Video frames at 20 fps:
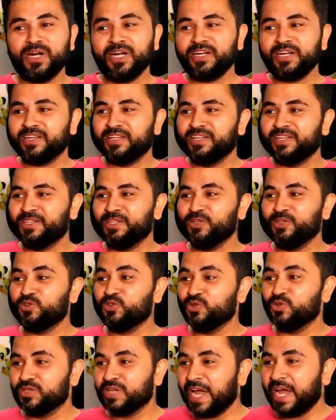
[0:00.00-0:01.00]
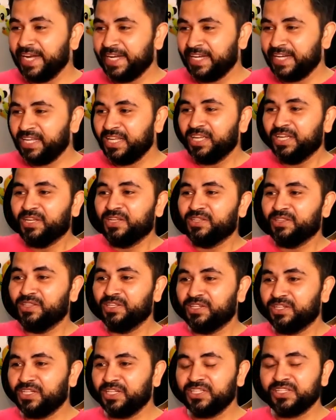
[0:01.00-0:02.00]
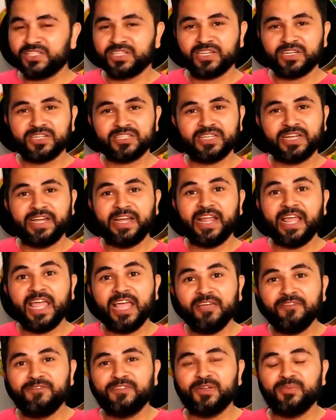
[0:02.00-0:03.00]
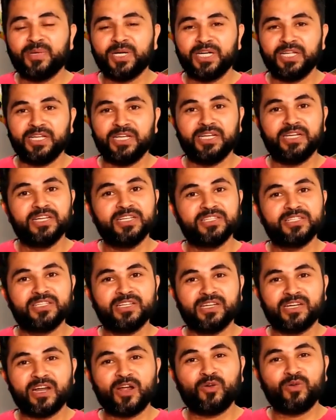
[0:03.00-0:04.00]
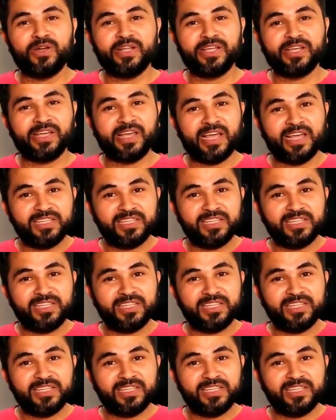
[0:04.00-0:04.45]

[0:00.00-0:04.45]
But the society, the teachers, and everybody in his surrounding,